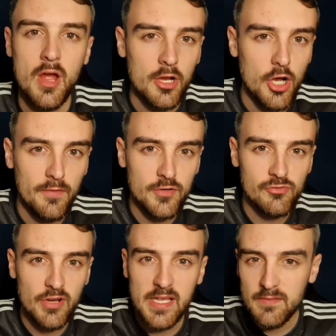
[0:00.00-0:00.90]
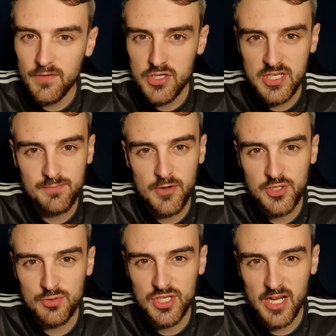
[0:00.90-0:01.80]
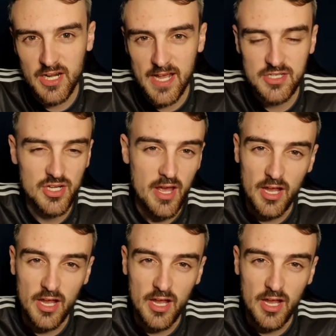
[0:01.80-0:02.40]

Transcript: Coventry versus Bristol City next,